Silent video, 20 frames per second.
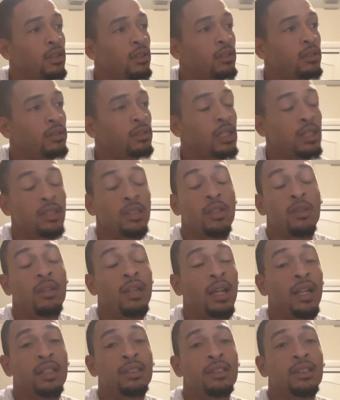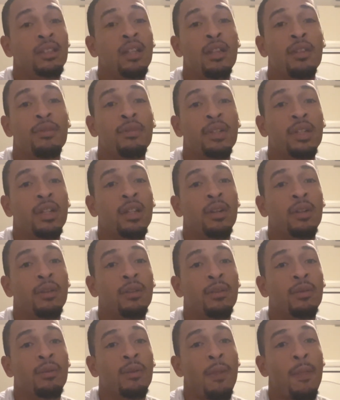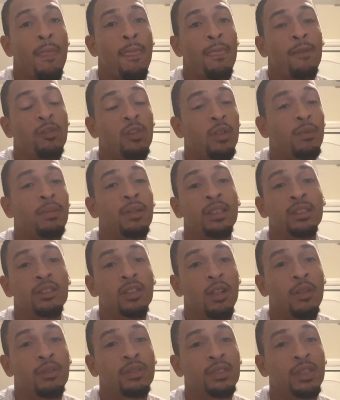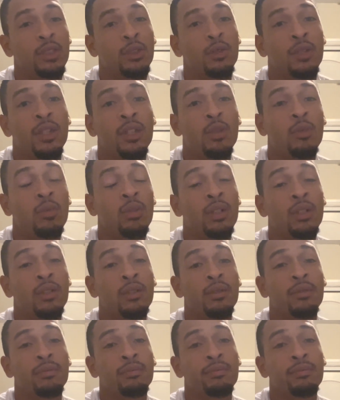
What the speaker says: Said to you guys in another video, if you're a police officer and you hear the word